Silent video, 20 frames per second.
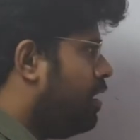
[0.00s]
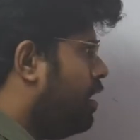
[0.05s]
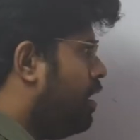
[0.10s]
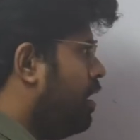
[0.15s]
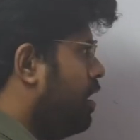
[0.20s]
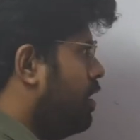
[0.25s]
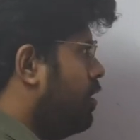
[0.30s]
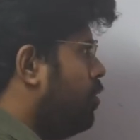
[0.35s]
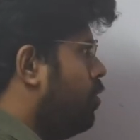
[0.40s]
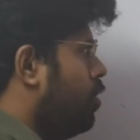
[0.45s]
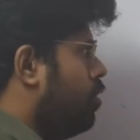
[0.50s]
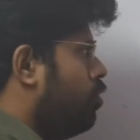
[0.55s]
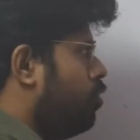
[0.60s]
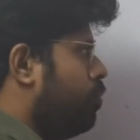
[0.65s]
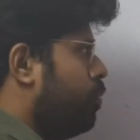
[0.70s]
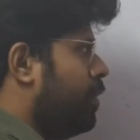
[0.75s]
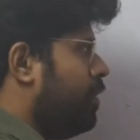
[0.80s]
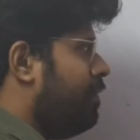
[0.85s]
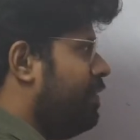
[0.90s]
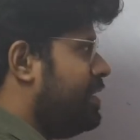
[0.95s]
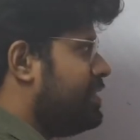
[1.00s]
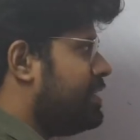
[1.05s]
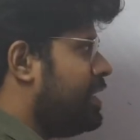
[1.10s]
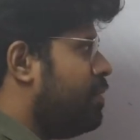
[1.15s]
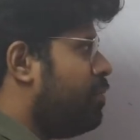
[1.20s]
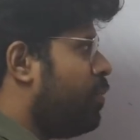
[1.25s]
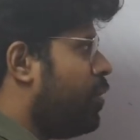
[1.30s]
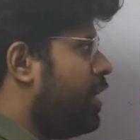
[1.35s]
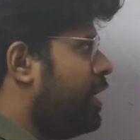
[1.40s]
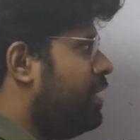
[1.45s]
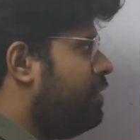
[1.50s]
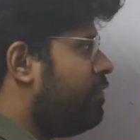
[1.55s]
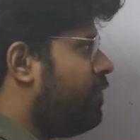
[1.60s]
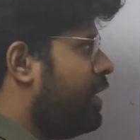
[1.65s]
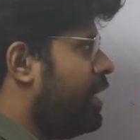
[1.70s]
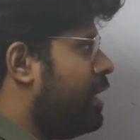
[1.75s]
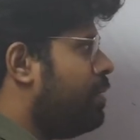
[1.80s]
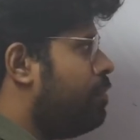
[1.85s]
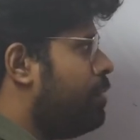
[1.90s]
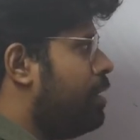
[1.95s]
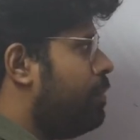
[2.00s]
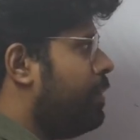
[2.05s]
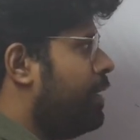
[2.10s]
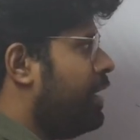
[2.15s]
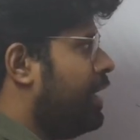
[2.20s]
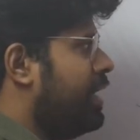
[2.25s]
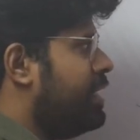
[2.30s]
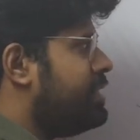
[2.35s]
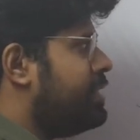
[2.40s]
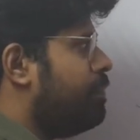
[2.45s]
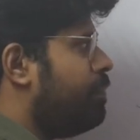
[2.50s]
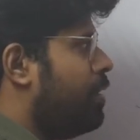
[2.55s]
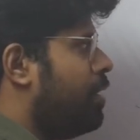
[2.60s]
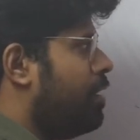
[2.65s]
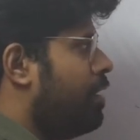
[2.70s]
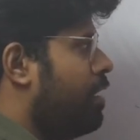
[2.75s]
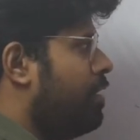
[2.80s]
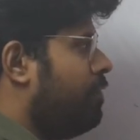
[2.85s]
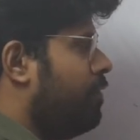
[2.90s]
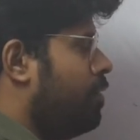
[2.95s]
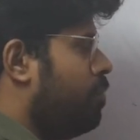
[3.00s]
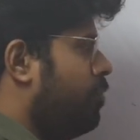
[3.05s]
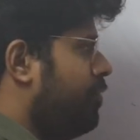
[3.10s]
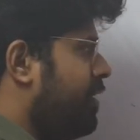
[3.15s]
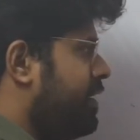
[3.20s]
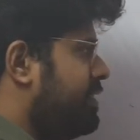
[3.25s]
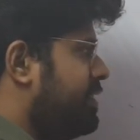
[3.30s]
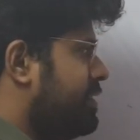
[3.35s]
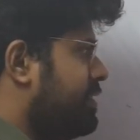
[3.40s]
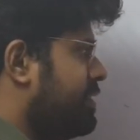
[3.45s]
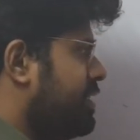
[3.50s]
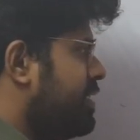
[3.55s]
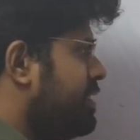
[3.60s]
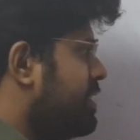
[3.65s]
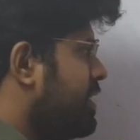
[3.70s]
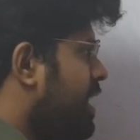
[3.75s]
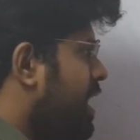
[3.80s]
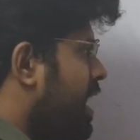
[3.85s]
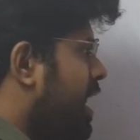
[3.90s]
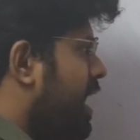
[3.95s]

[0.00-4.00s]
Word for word: Uh, neuron output of less than 0.5 ml per kg per hour for more than 6 hours